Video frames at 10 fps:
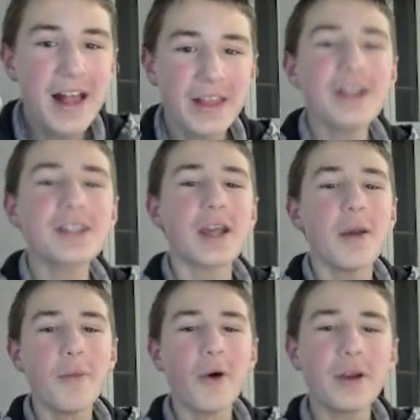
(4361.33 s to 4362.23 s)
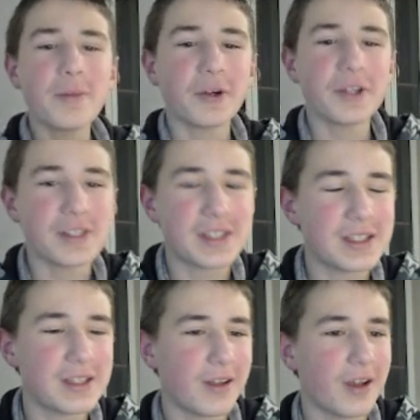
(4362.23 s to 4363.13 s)
There is more important
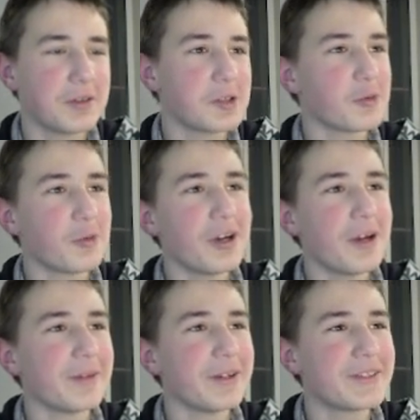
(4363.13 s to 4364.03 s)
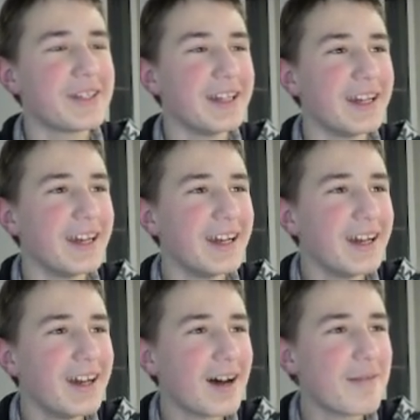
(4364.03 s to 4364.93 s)
things in life you should worry about.
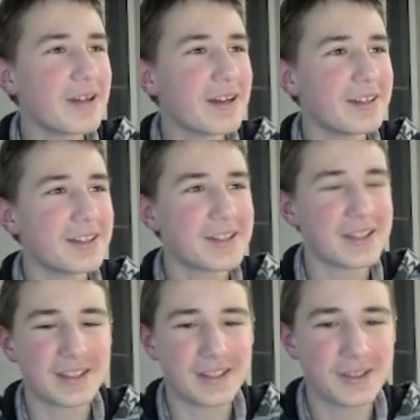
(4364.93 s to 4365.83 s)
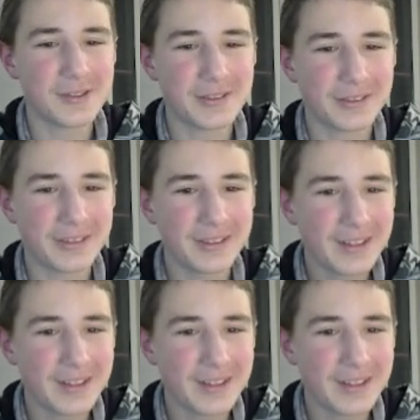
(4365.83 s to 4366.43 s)
I bet Antichess is useful.